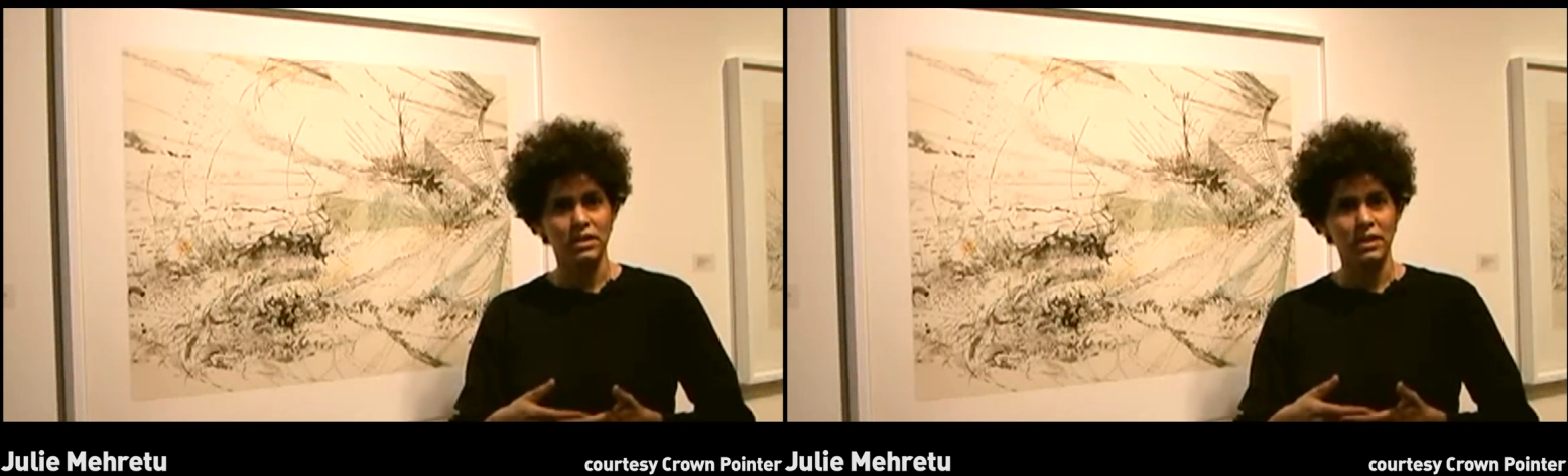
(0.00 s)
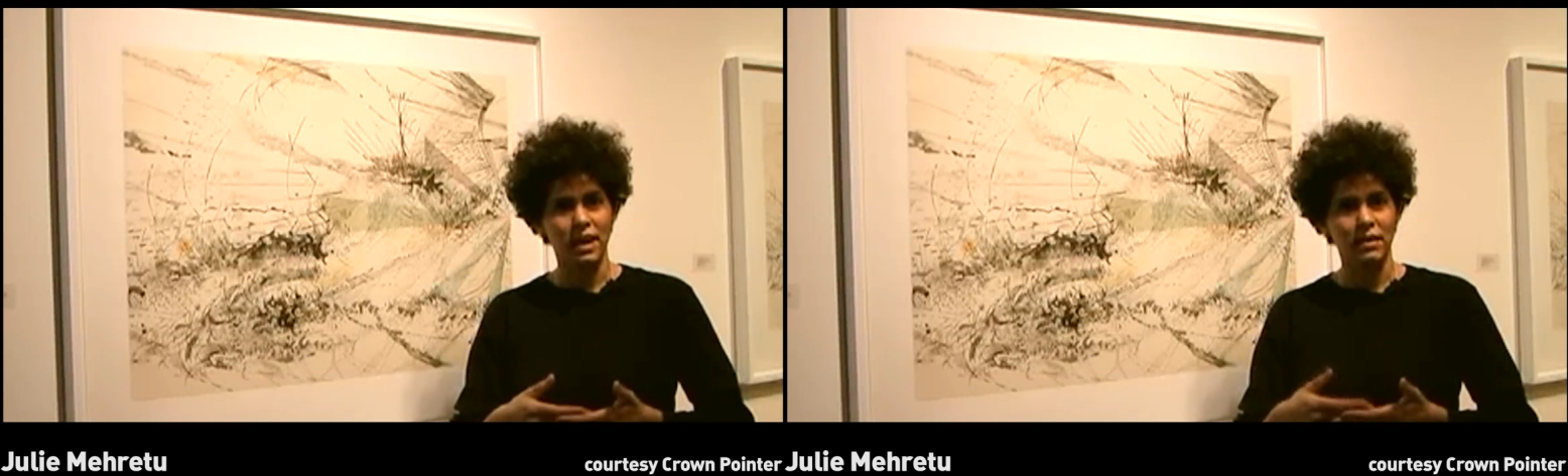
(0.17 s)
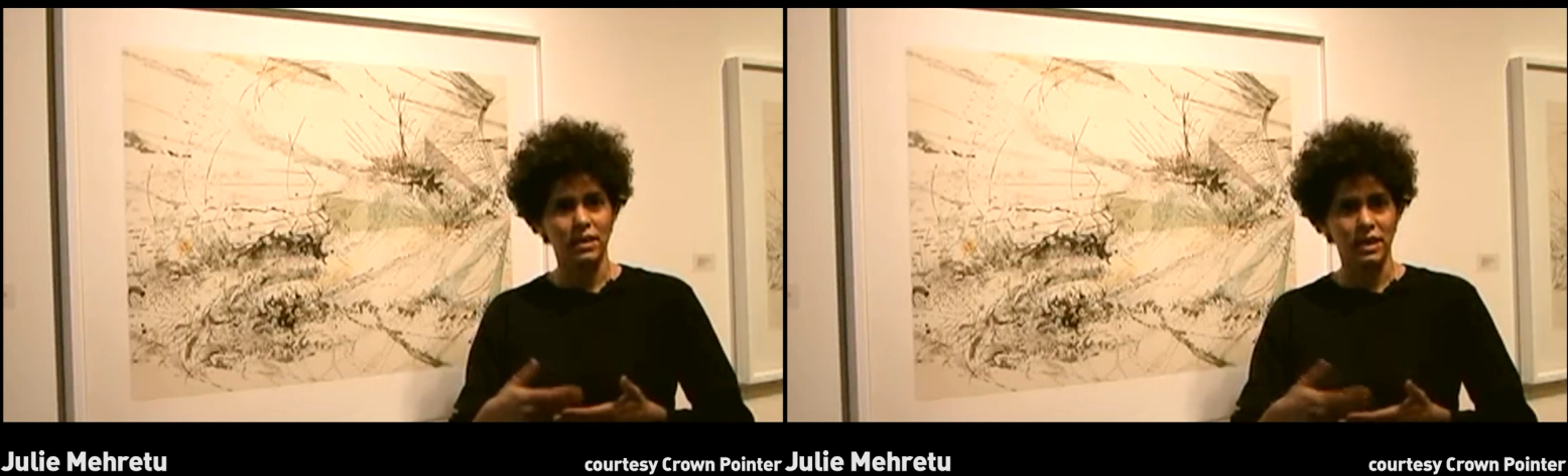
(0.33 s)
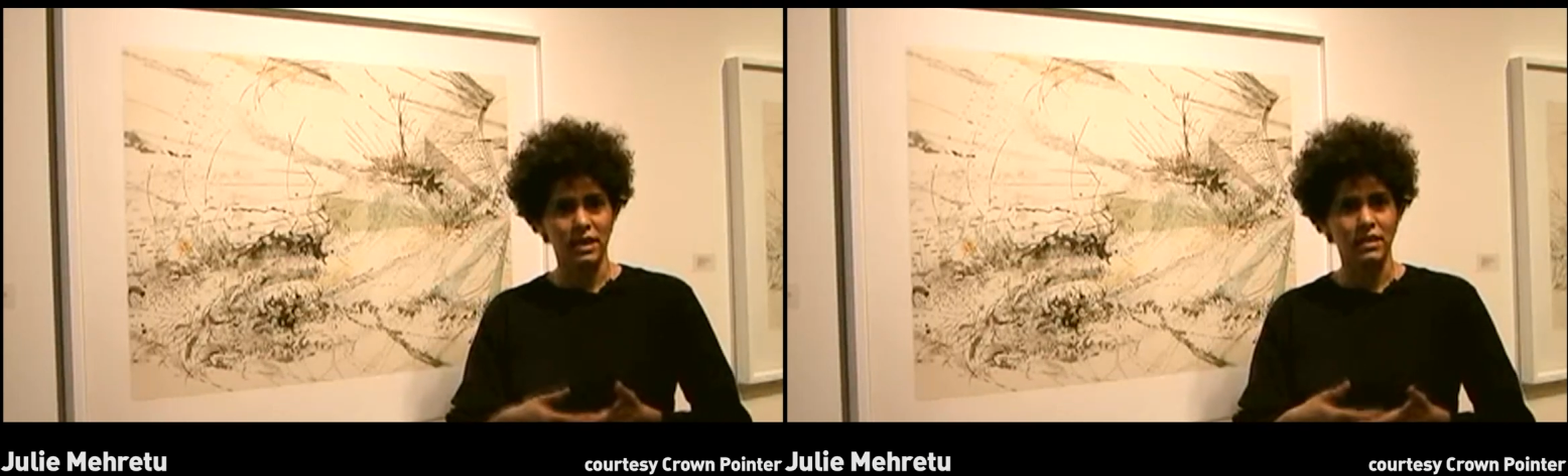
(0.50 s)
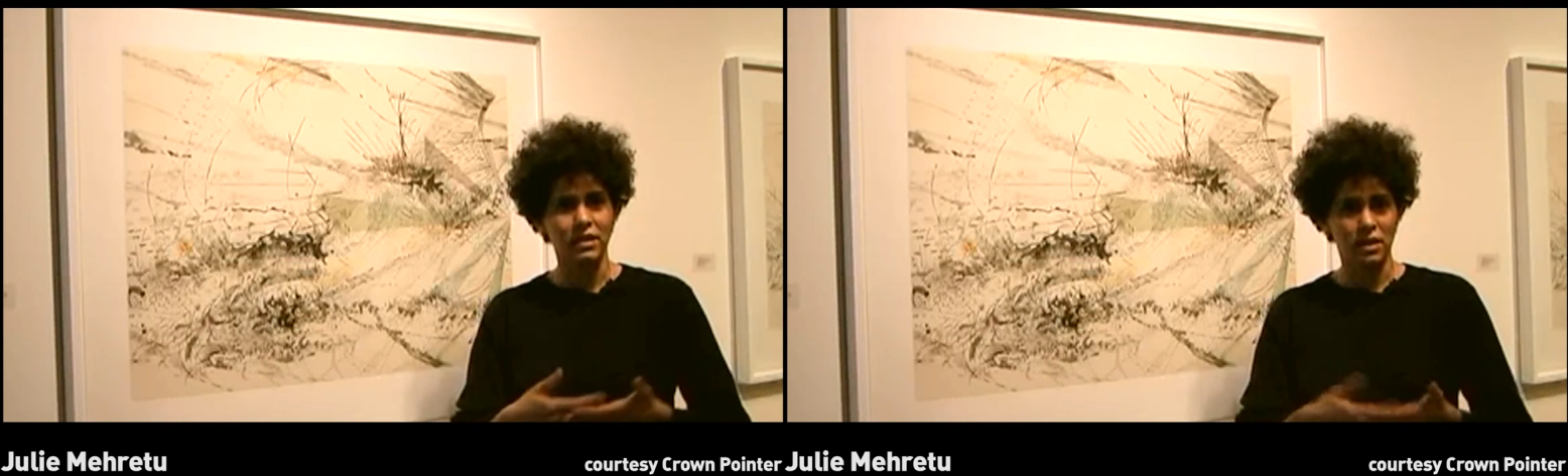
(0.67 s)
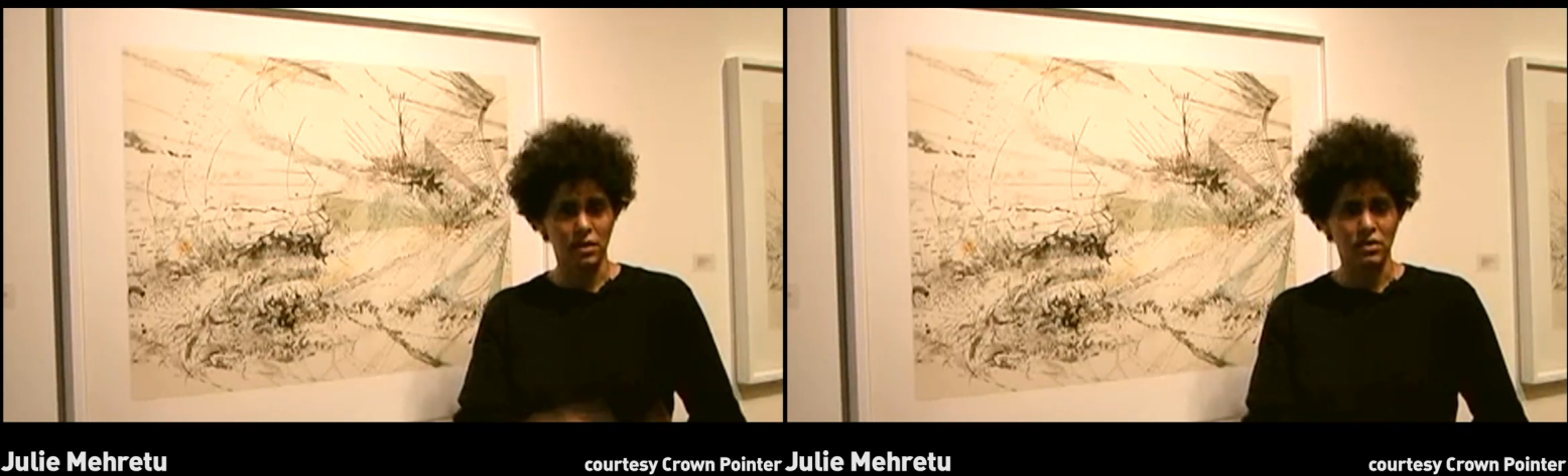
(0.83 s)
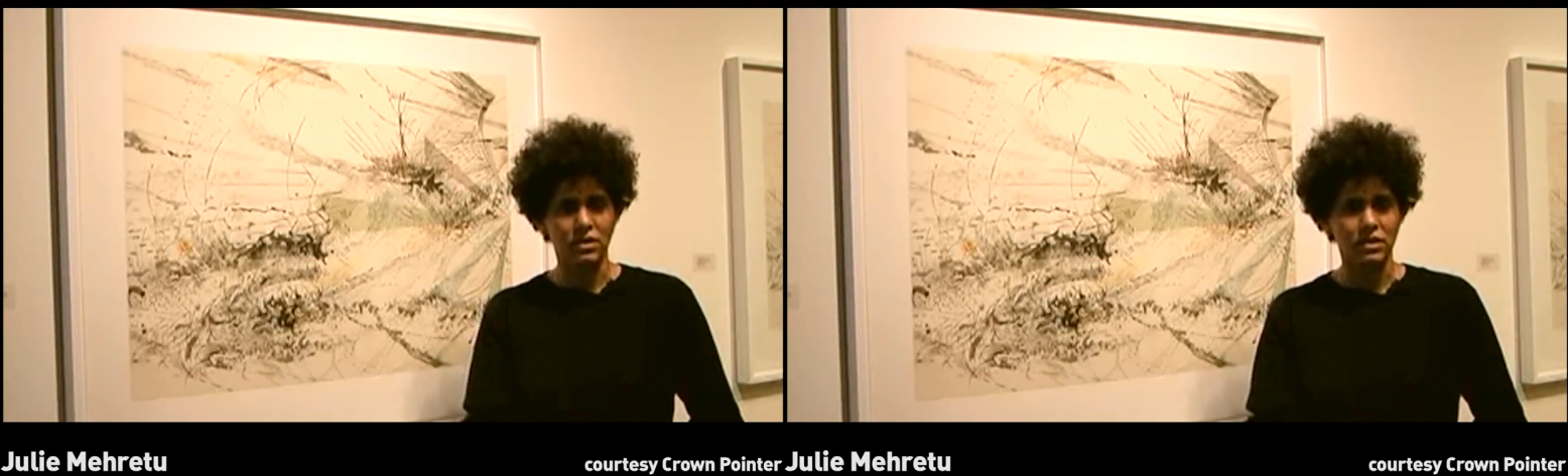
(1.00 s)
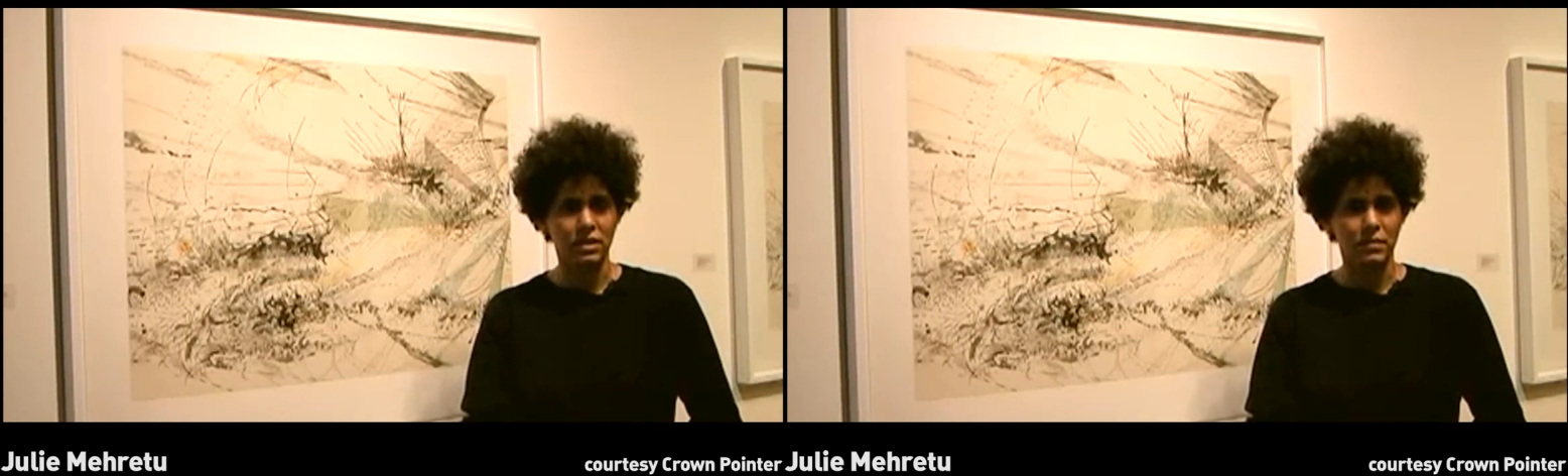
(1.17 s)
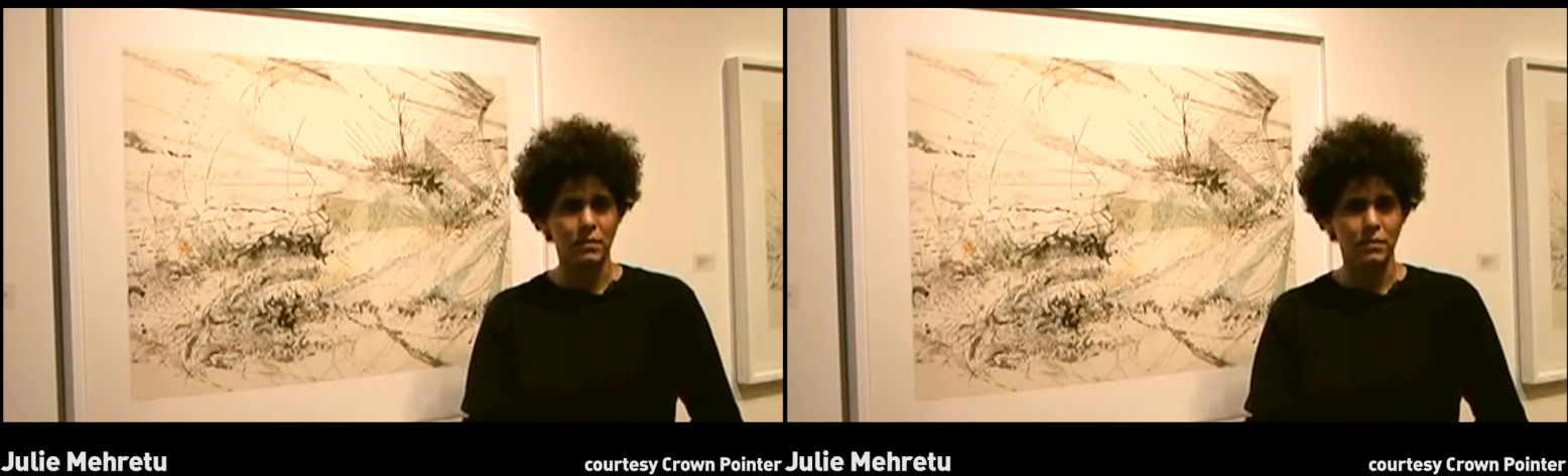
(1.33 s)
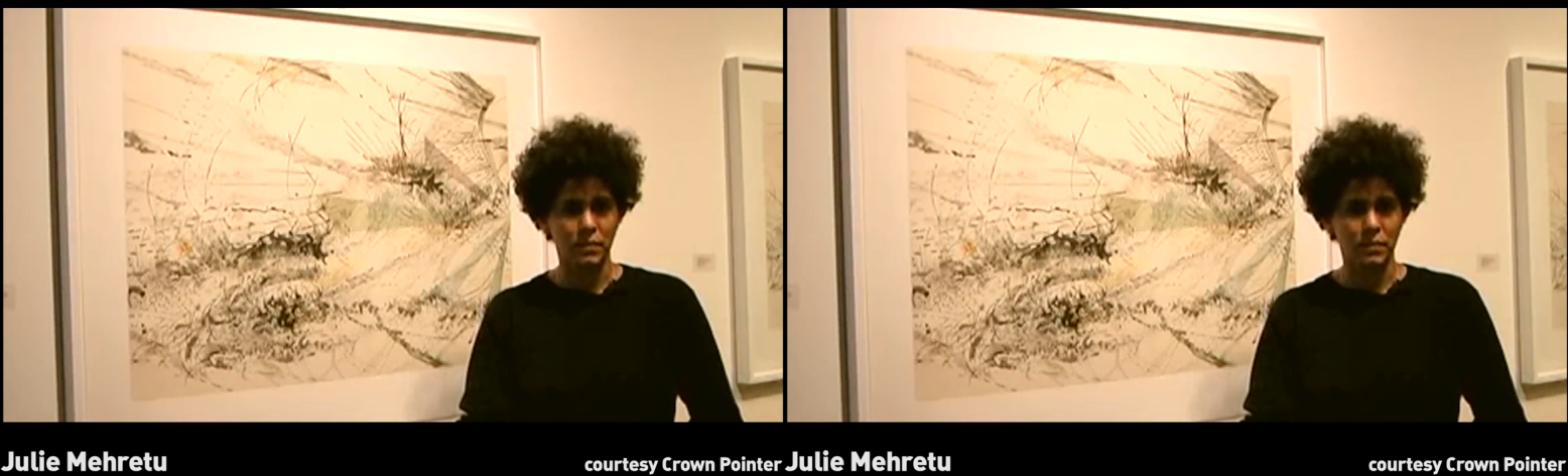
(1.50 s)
how the ink goes into the